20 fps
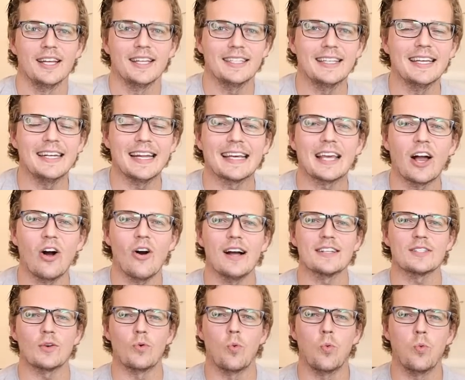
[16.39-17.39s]
G'day
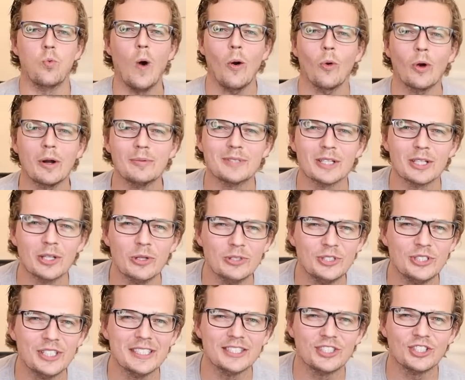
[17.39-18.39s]
guys, welcome to
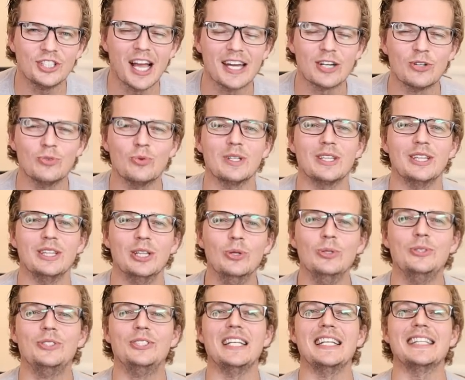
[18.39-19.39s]
Lucy's channel,
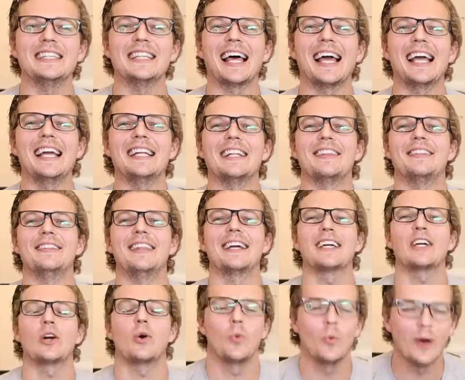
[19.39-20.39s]
Lucy Lane, the
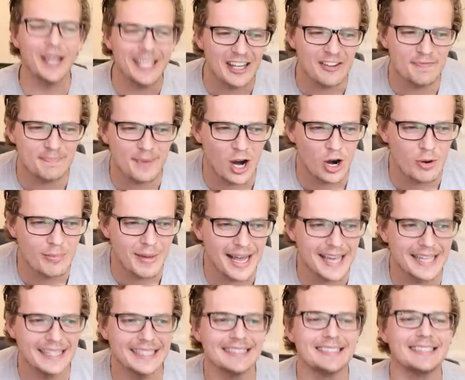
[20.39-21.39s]
Queen of
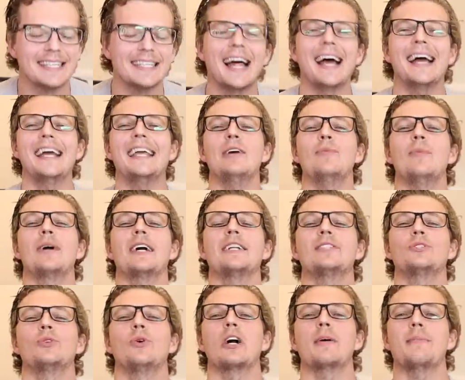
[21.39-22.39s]
Balmain. Today, we're gonna
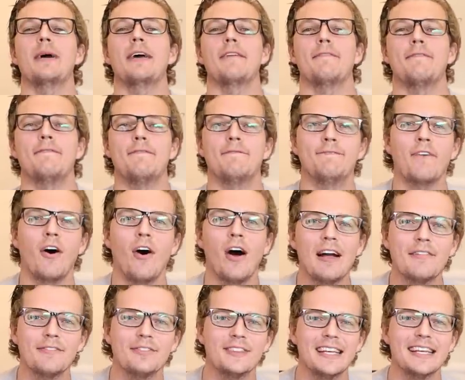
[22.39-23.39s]
talk about
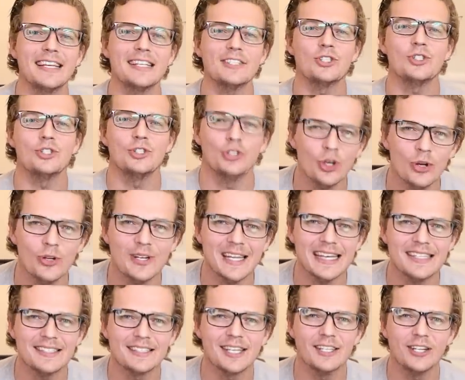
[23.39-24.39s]
five things you
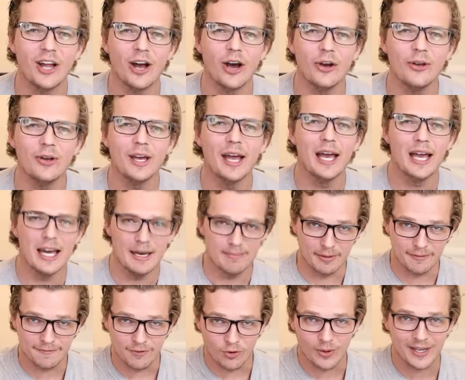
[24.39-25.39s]
need to know
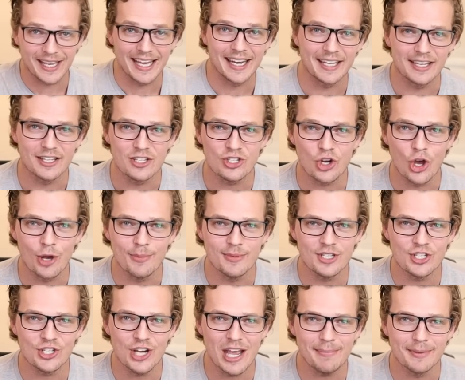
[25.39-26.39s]
before getting a German
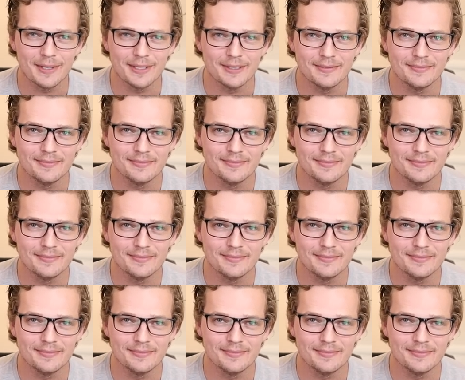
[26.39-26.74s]
Shepherd.